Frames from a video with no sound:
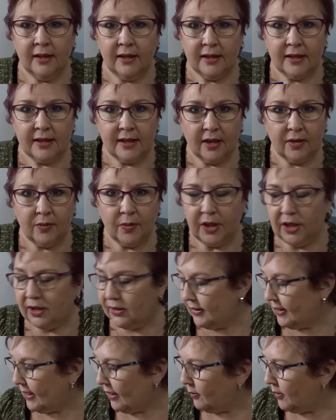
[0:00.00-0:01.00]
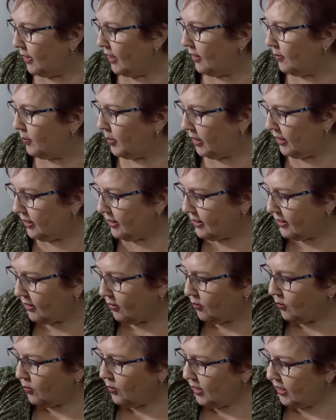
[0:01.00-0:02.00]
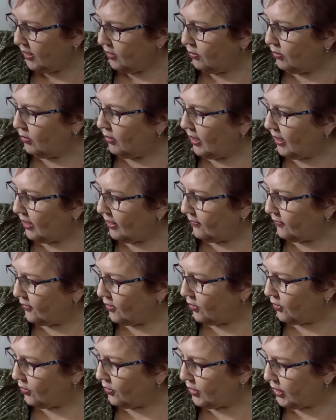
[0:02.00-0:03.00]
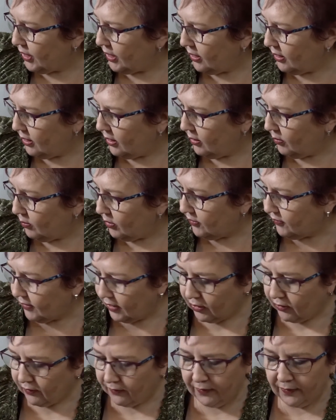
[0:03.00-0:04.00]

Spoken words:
So we use that one up. So all in all, I've got, what have I got?